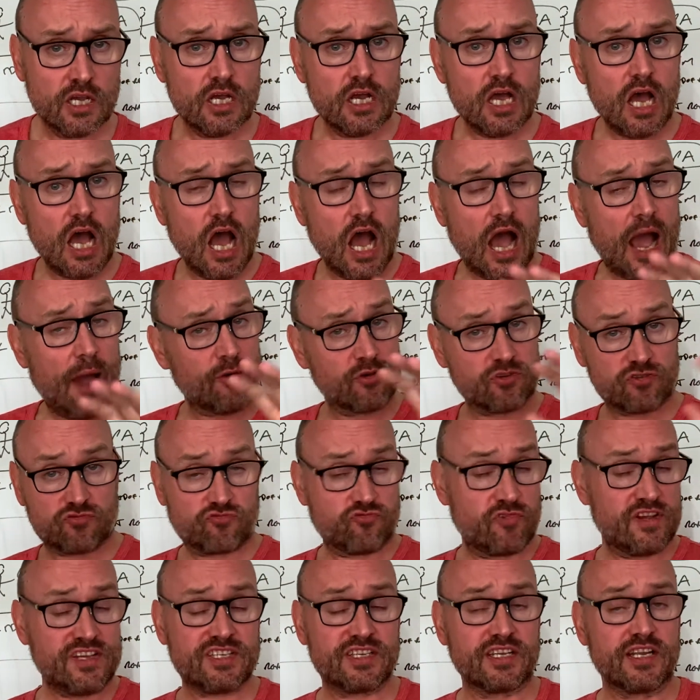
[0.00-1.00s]
I was
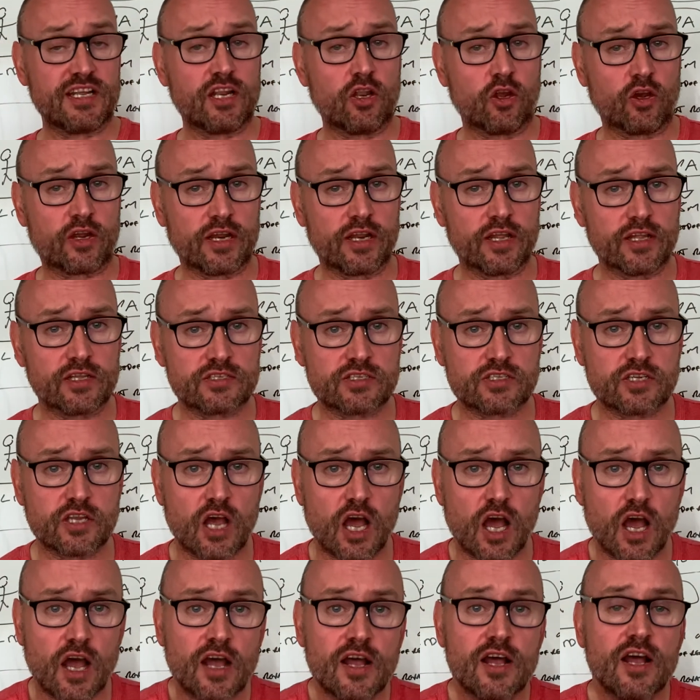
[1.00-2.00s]
recently looking at
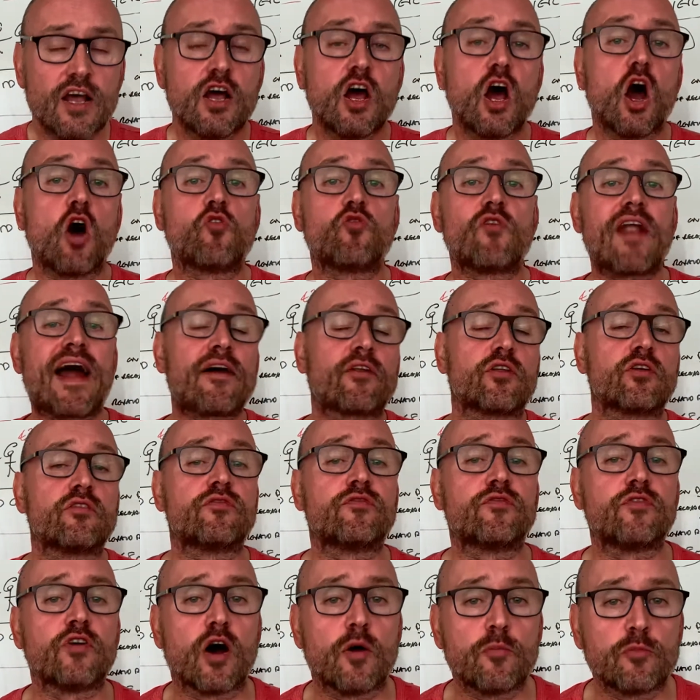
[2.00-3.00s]
a round
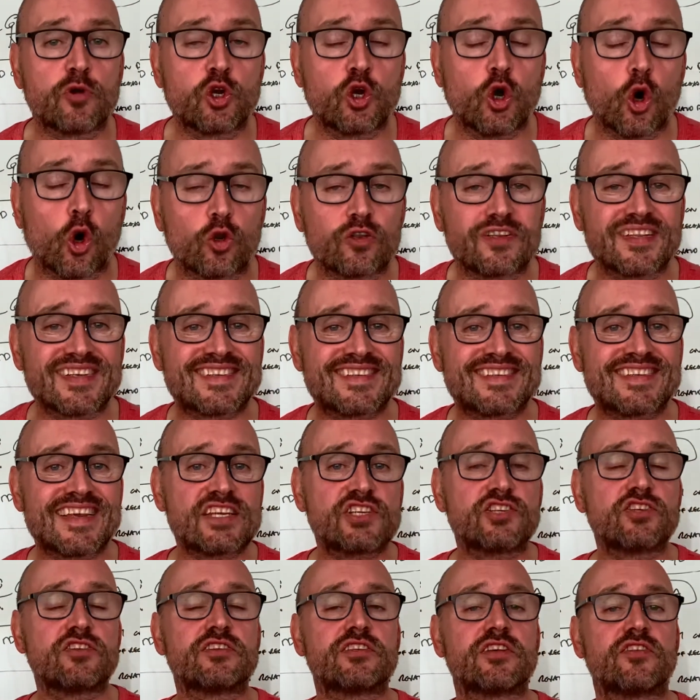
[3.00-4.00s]
of court
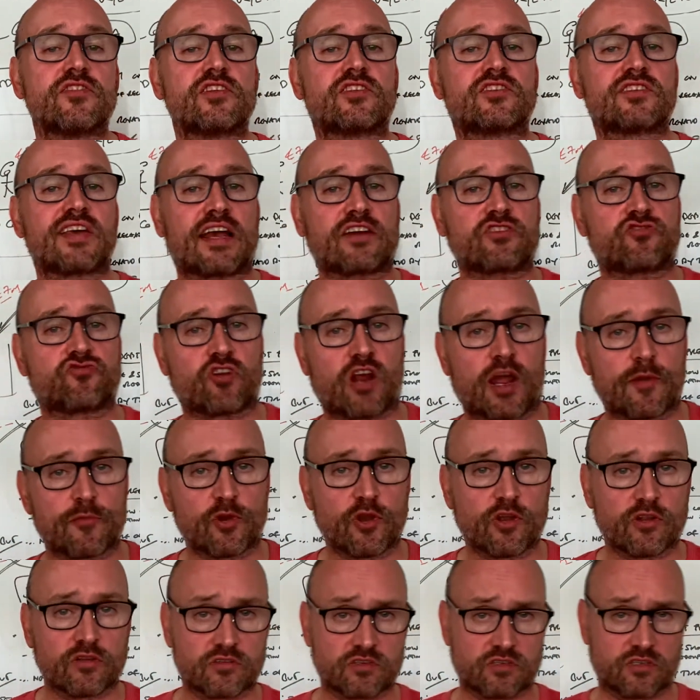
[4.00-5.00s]
decisions in the tax
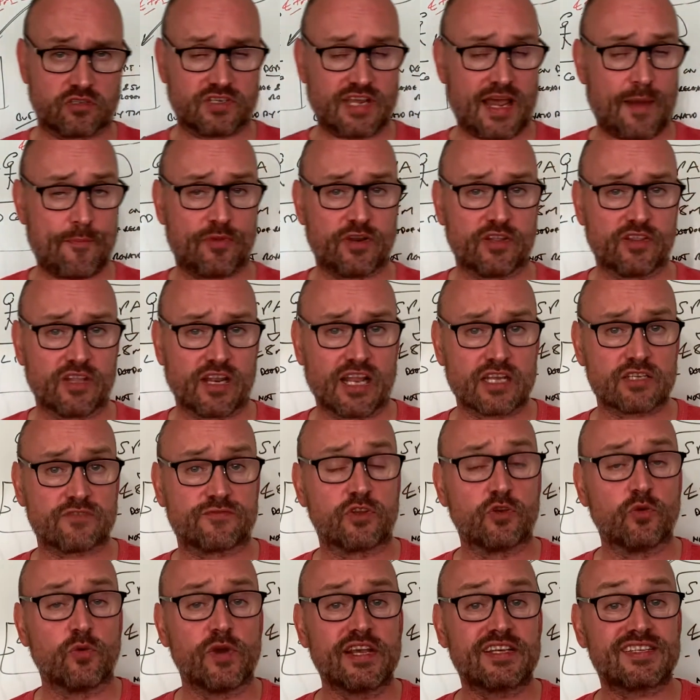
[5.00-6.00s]
tribunals that's happened in the last
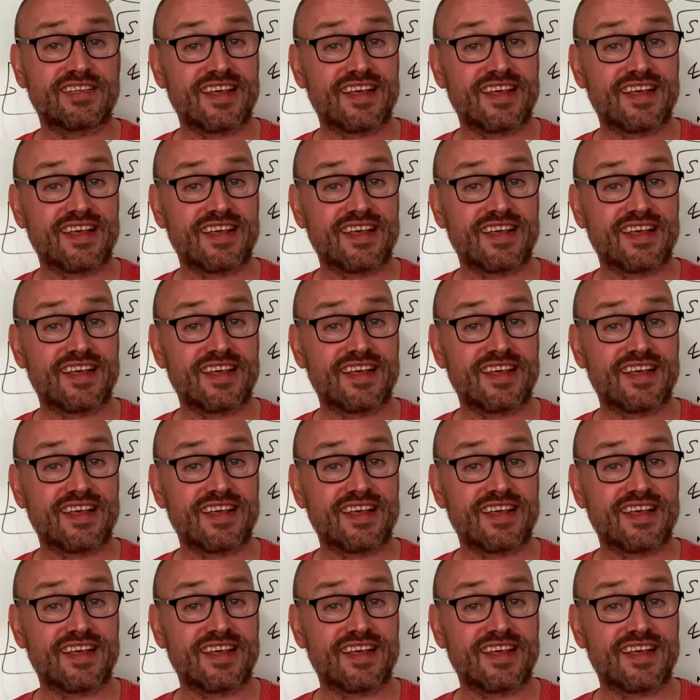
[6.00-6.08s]
few weeks,